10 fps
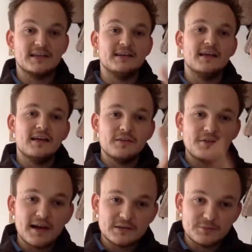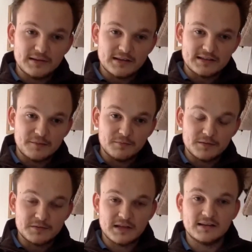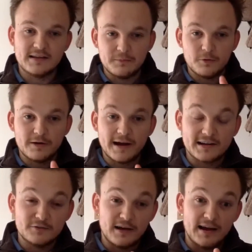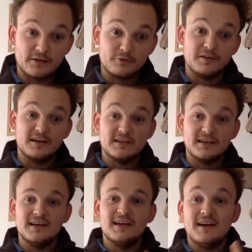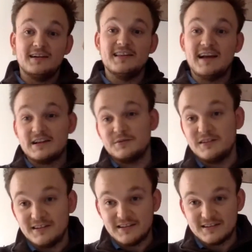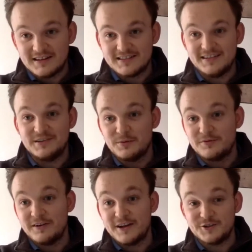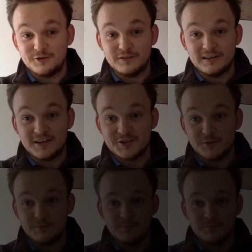in. That's when the symptoms start to get more aggravated. And then that's when you need to start seeing a professional for the issue.